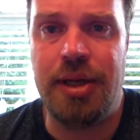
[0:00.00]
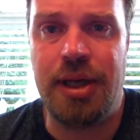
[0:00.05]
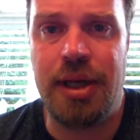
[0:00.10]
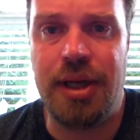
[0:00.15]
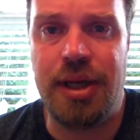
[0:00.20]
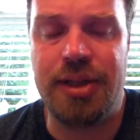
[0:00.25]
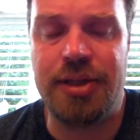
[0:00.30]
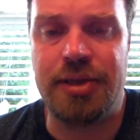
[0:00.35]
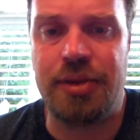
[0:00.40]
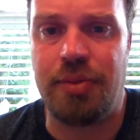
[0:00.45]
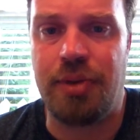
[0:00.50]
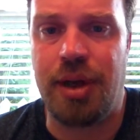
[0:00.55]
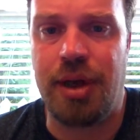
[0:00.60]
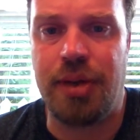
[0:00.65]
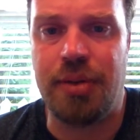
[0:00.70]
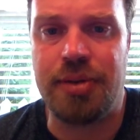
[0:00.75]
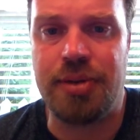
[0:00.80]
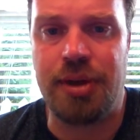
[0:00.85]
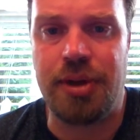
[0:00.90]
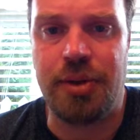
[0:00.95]
guess the
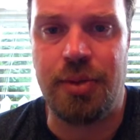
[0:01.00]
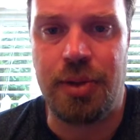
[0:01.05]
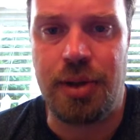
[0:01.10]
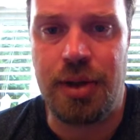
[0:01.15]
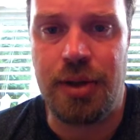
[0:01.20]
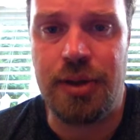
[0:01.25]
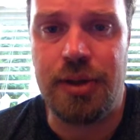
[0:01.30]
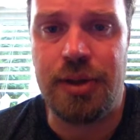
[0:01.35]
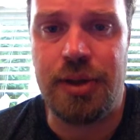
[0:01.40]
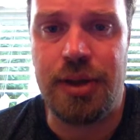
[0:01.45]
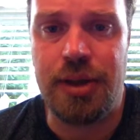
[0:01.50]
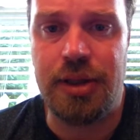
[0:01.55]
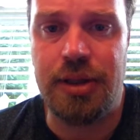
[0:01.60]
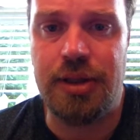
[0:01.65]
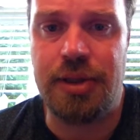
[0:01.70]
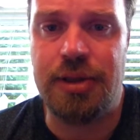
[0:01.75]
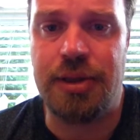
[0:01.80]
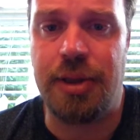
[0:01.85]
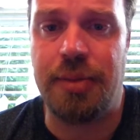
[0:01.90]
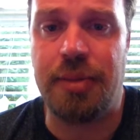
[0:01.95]
writing was on the wall that
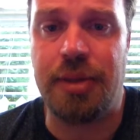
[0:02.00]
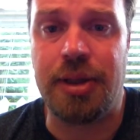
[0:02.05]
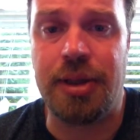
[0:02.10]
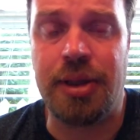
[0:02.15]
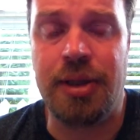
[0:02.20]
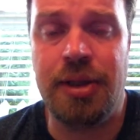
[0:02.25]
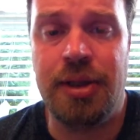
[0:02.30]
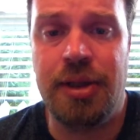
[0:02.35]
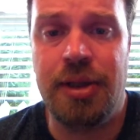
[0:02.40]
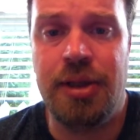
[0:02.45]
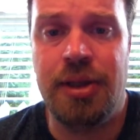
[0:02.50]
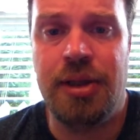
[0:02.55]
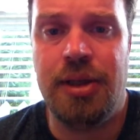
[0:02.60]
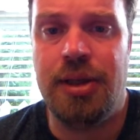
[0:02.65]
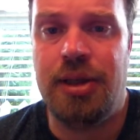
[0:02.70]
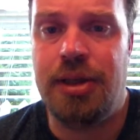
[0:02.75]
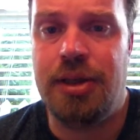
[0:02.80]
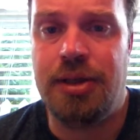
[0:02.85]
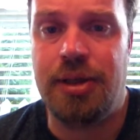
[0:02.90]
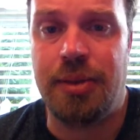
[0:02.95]
something
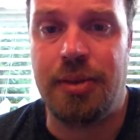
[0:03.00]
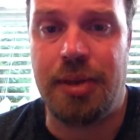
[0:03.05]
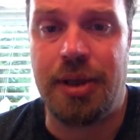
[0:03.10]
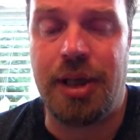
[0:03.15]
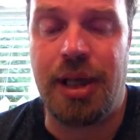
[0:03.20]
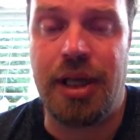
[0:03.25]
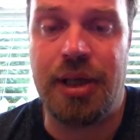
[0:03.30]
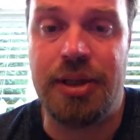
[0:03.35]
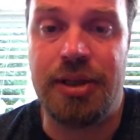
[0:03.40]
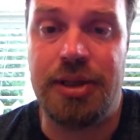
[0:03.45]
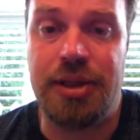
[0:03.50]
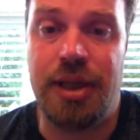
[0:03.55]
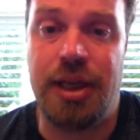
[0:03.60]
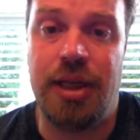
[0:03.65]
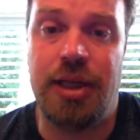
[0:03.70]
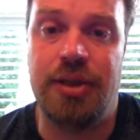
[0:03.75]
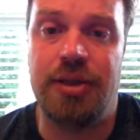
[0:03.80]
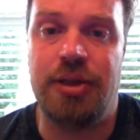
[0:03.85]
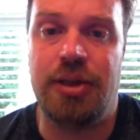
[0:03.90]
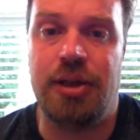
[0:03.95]
had to
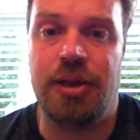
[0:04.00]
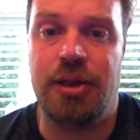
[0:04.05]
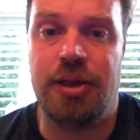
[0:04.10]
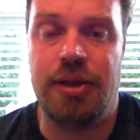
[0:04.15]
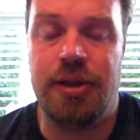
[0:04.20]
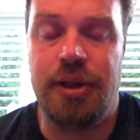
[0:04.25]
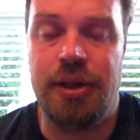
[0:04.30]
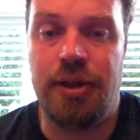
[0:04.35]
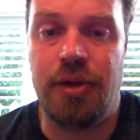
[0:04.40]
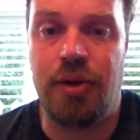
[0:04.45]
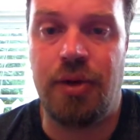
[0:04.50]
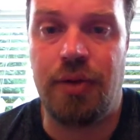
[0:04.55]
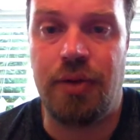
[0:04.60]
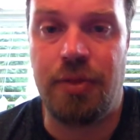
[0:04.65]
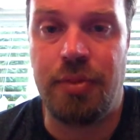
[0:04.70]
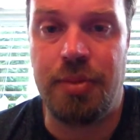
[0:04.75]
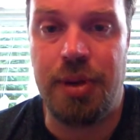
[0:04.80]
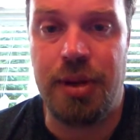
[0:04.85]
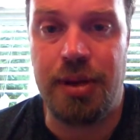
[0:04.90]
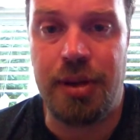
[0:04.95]
change in order
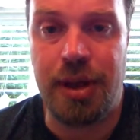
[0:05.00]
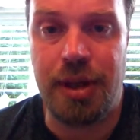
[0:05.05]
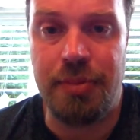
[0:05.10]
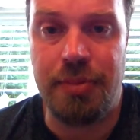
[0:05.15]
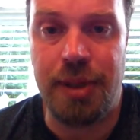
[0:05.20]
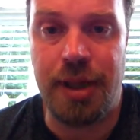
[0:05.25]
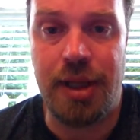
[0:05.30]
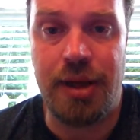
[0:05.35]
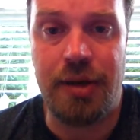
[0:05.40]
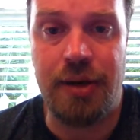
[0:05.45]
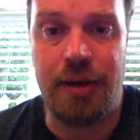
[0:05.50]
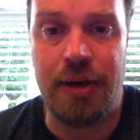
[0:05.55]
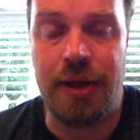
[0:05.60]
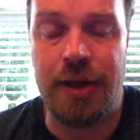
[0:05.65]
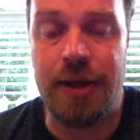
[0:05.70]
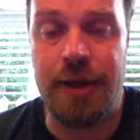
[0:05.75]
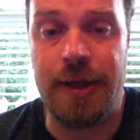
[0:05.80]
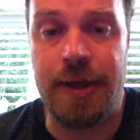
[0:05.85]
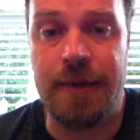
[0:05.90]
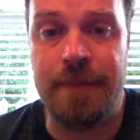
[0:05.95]
for me to get better.
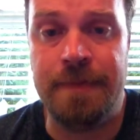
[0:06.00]
And